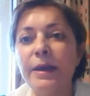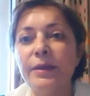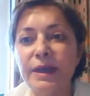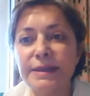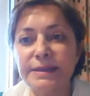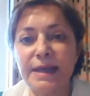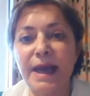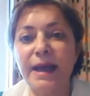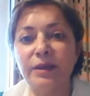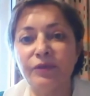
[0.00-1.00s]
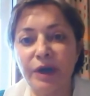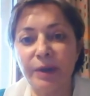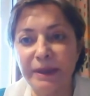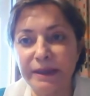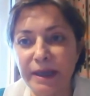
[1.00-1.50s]
This and the
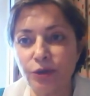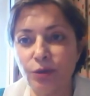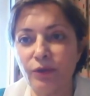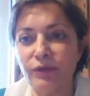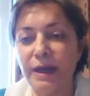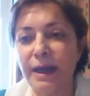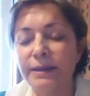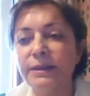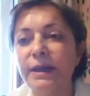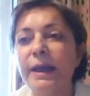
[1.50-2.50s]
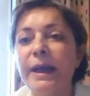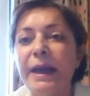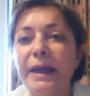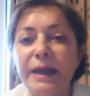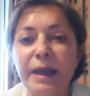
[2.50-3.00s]
fragmentation of the land
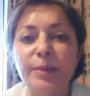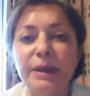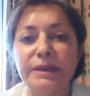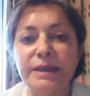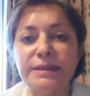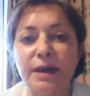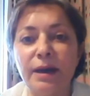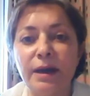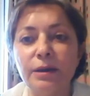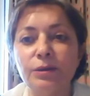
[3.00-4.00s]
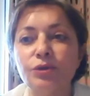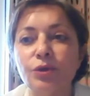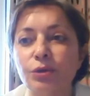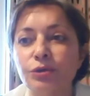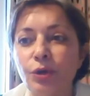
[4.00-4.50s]
enabled Israel to
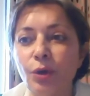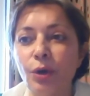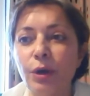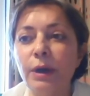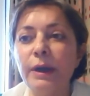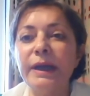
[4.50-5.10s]
control